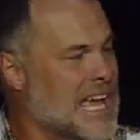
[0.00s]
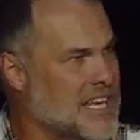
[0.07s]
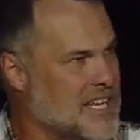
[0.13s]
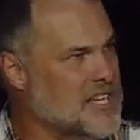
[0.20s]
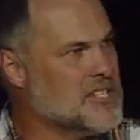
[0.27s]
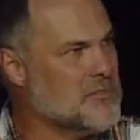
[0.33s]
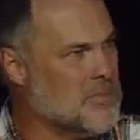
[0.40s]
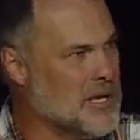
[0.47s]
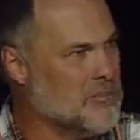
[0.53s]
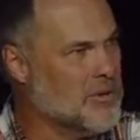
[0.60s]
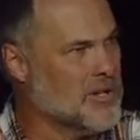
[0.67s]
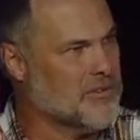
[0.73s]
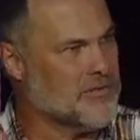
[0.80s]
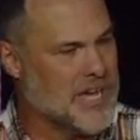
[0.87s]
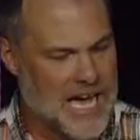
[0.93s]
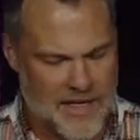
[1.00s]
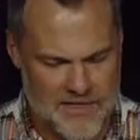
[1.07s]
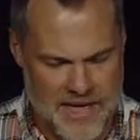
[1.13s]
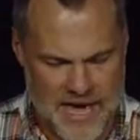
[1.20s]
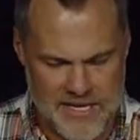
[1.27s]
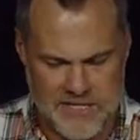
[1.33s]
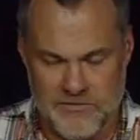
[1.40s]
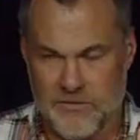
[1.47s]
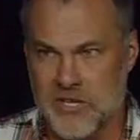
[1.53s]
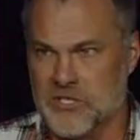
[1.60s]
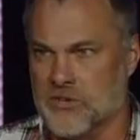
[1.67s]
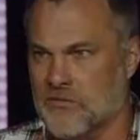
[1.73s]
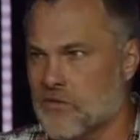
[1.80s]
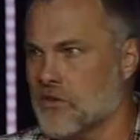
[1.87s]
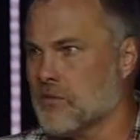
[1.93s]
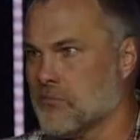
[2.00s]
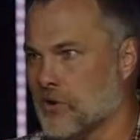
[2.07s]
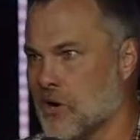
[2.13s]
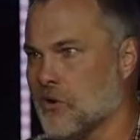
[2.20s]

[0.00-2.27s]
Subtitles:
It needs a people of God that has a vision for the